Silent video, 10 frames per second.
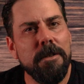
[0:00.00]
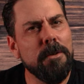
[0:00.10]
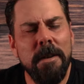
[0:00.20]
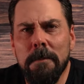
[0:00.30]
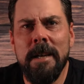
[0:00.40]

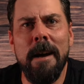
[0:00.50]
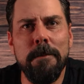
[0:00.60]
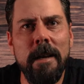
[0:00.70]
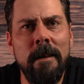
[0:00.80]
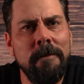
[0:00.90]
So
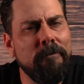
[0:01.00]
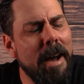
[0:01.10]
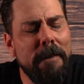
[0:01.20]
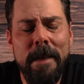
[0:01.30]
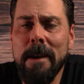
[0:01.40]
sometimes
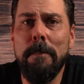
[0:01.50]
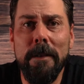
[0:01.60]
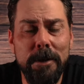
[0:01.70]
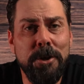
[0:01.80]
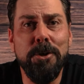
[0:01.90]
I think
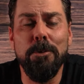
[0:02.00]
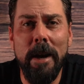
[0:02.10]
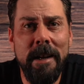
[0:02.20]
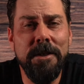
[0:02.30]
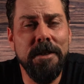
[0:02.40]
about the
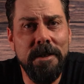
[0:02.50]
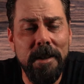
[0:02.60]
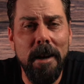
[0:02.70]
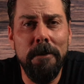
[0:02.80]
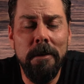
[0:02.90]
strangest
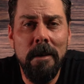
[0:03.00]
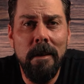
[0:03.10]
stuff.